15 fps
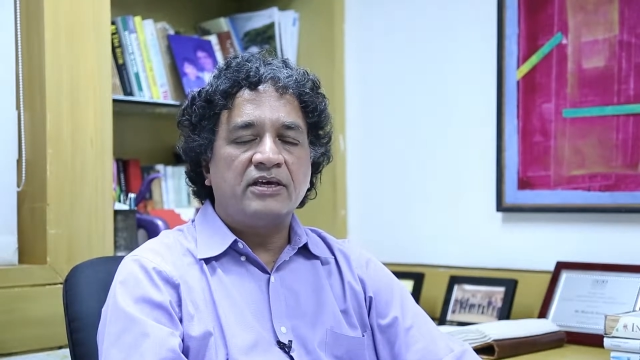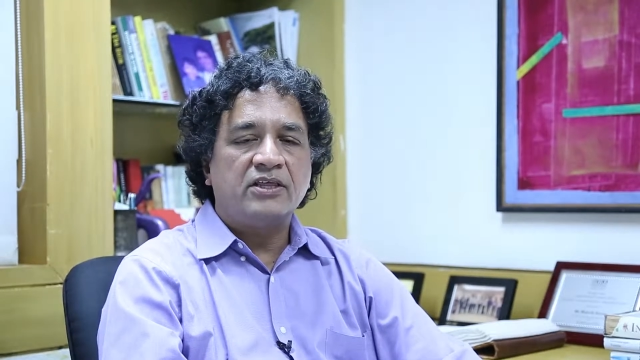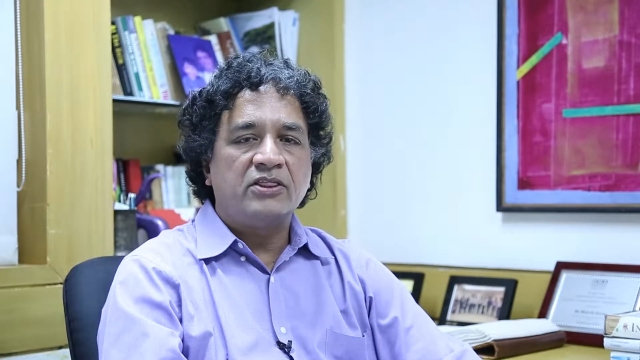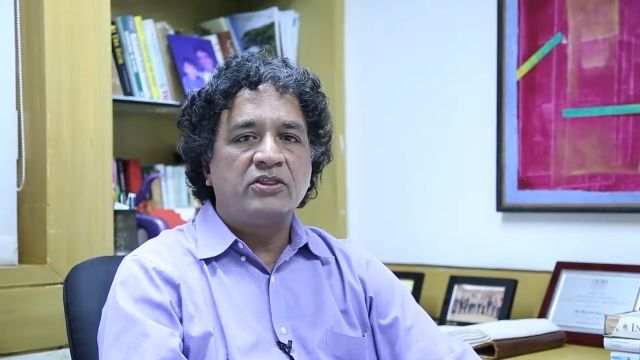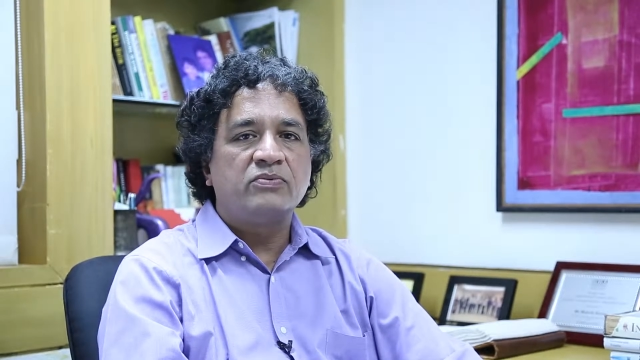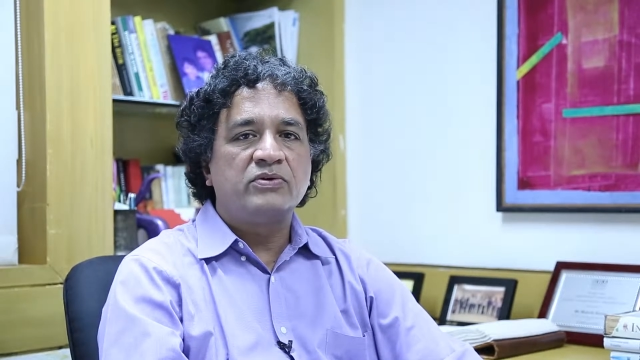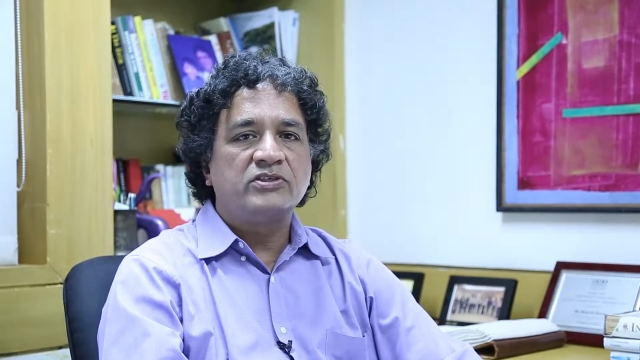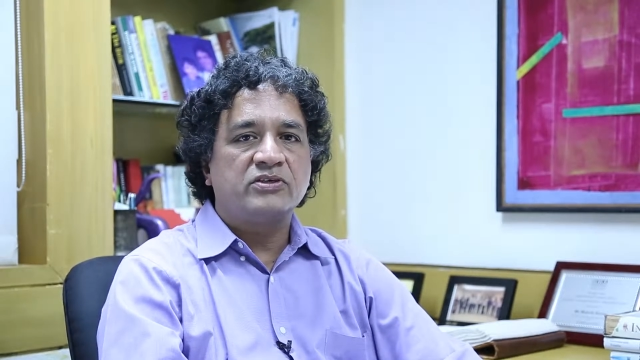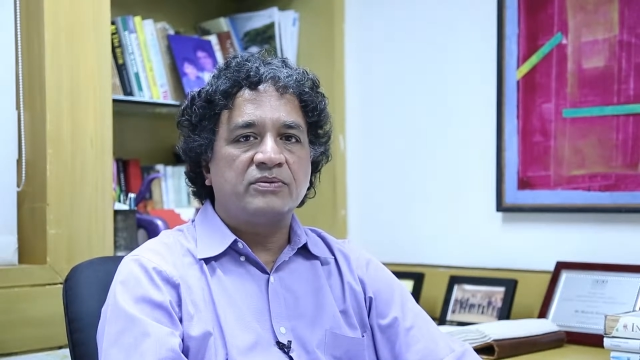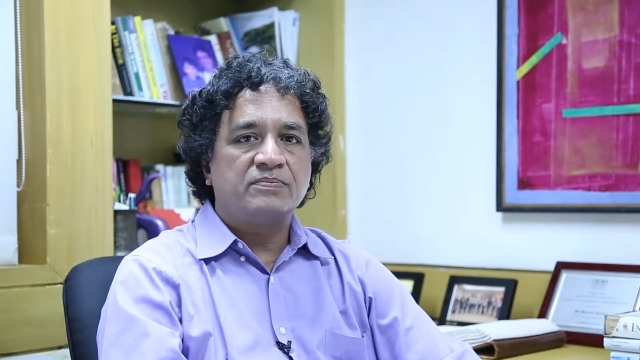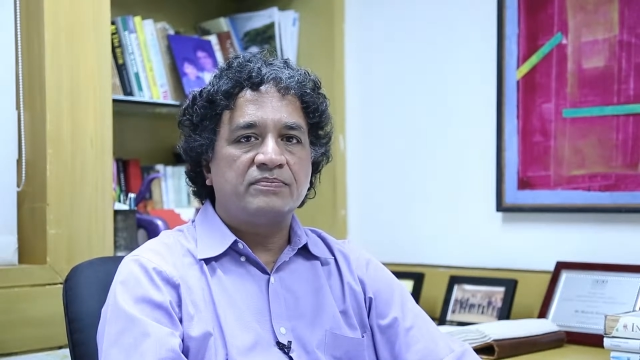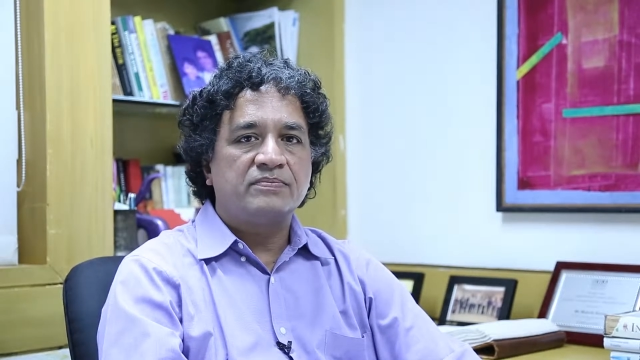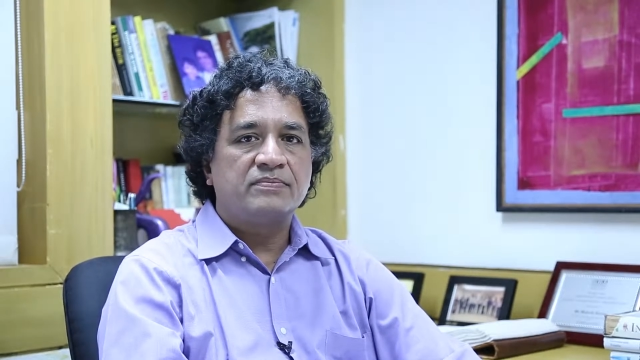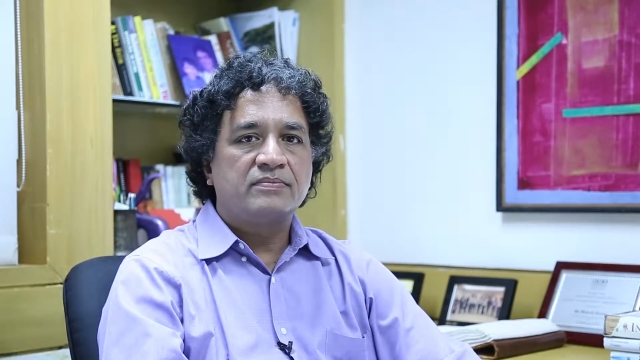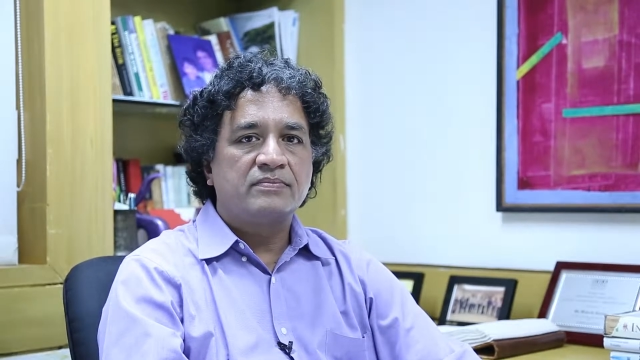
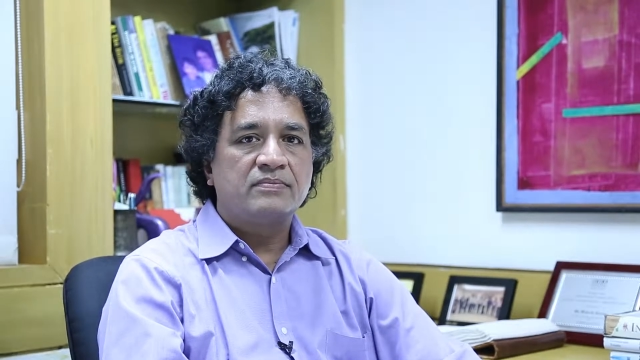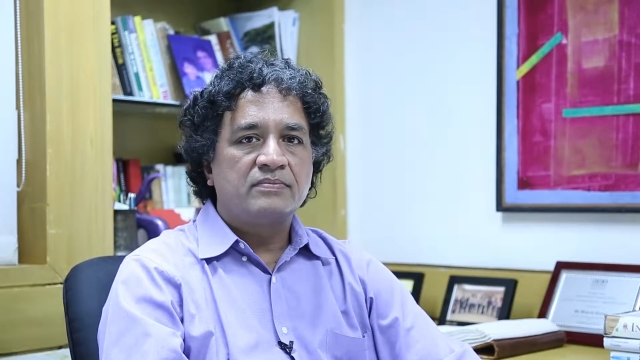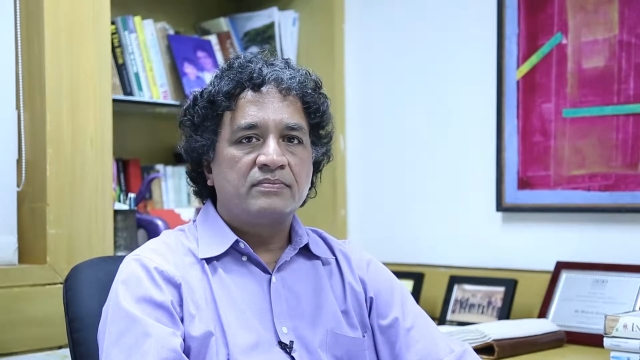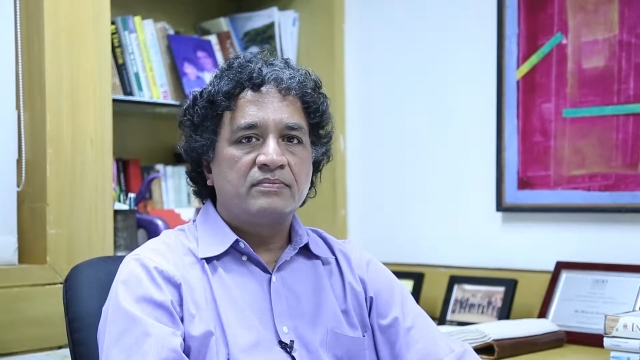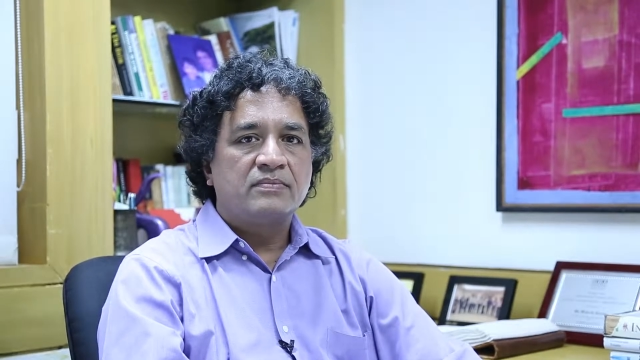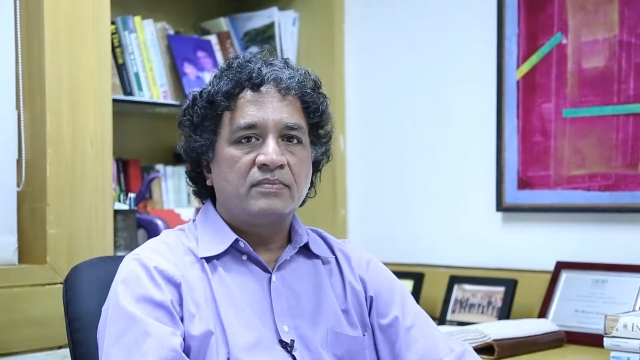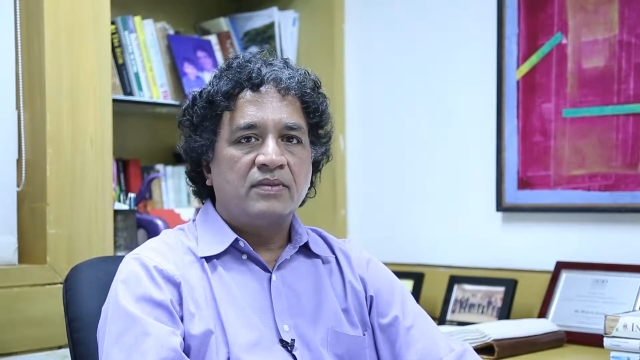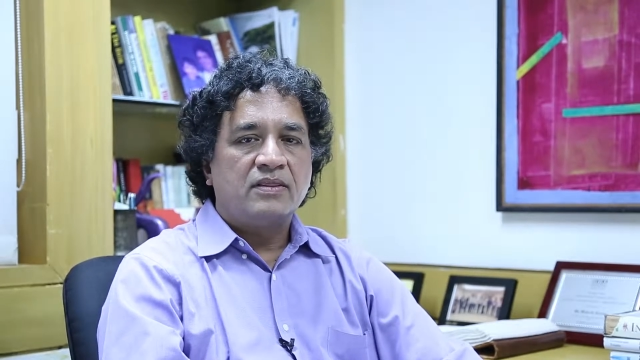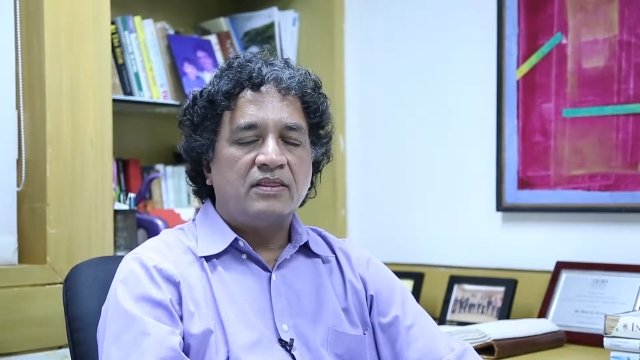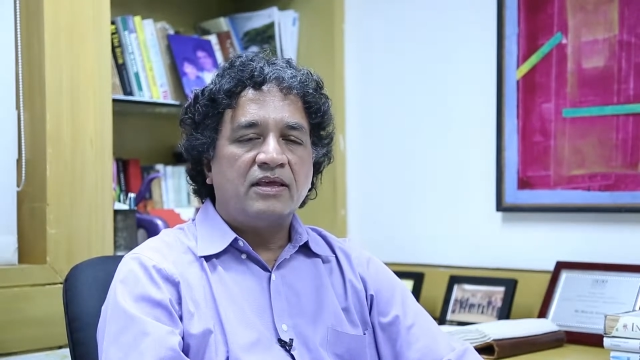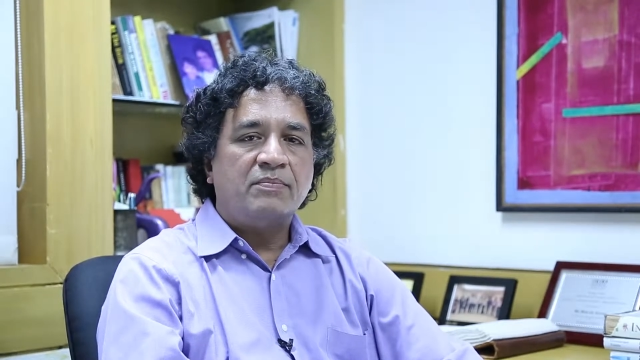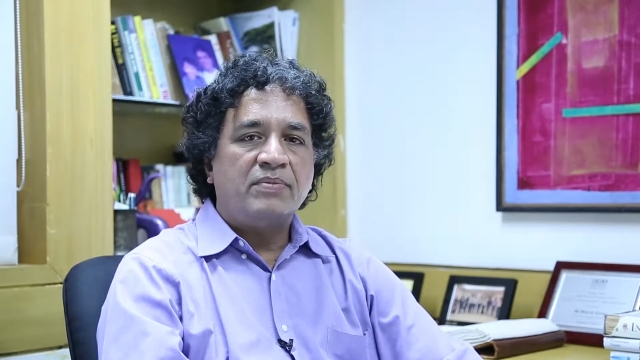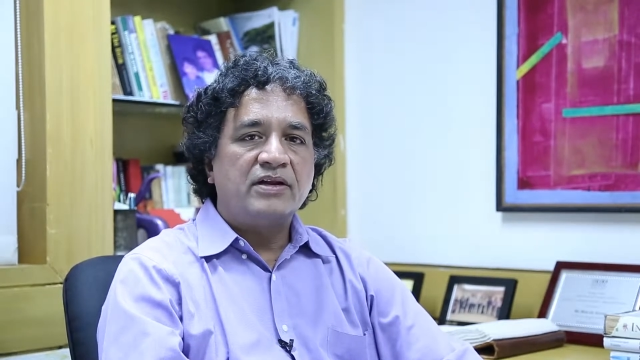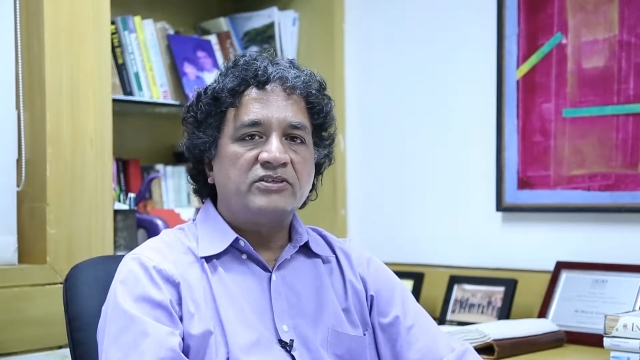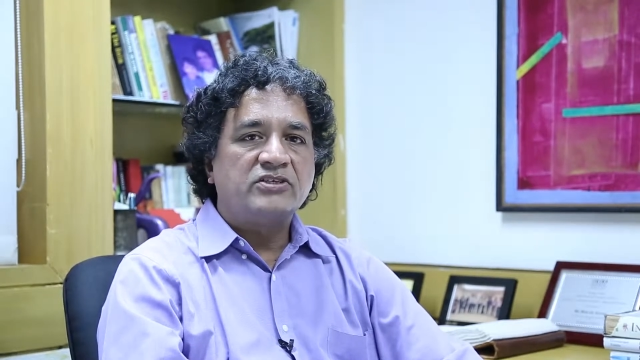Hinduism. They
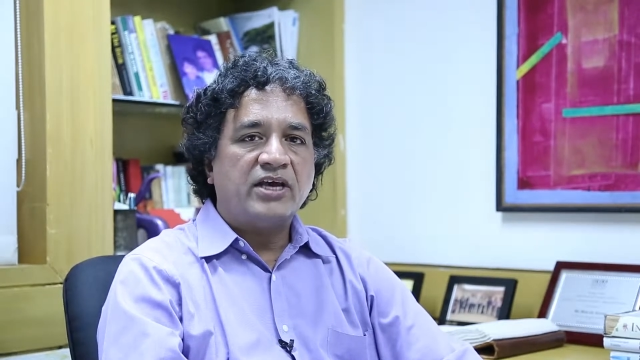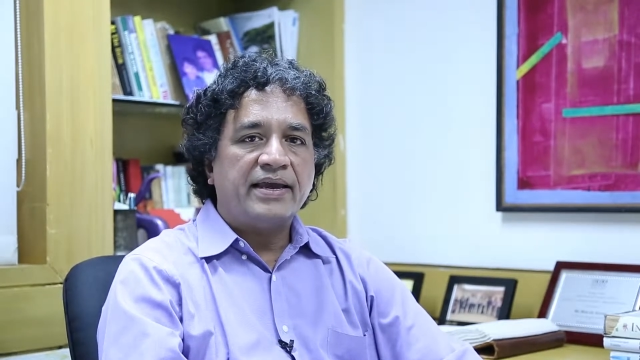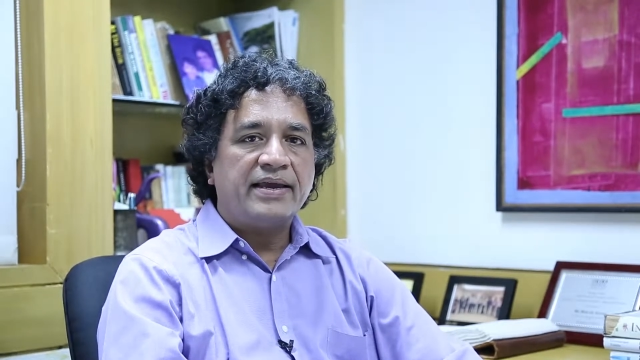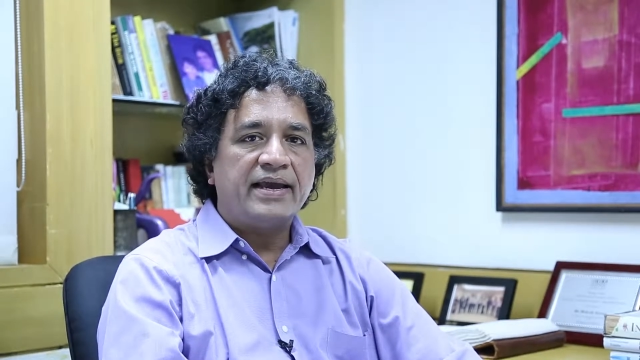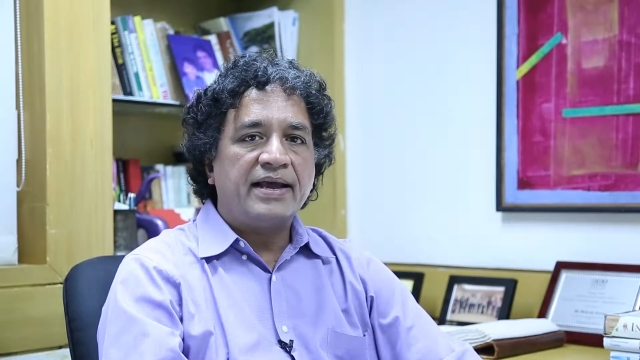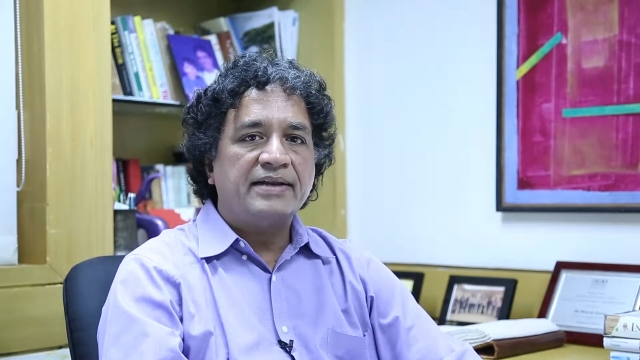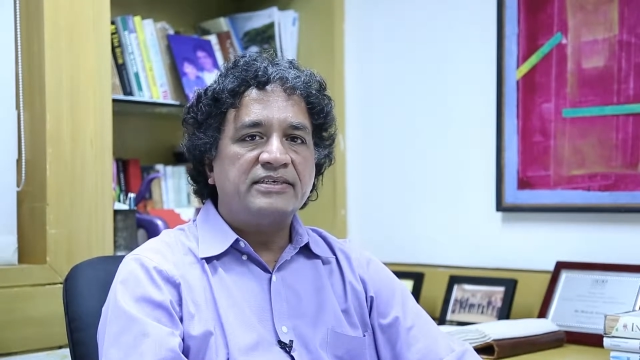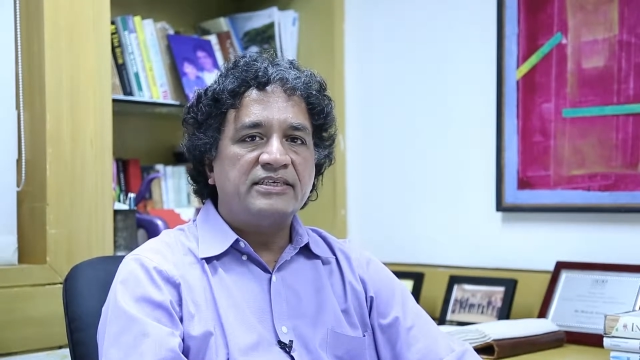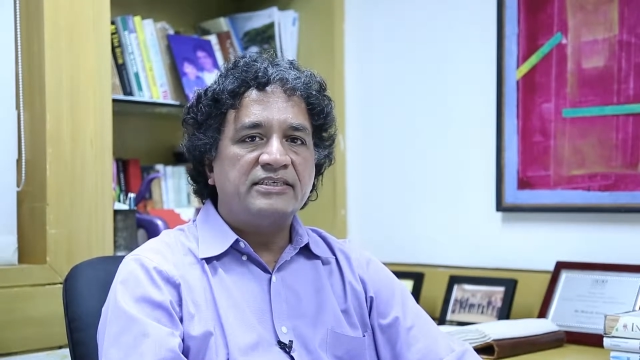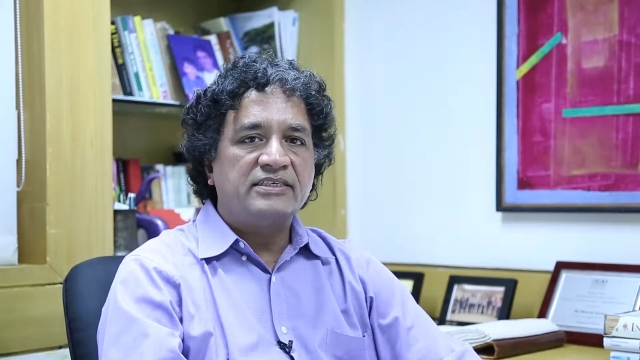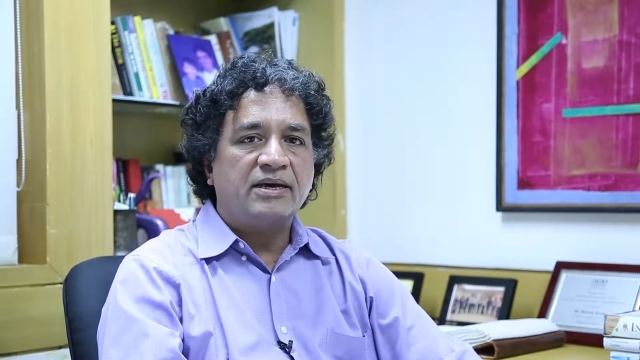built gigantic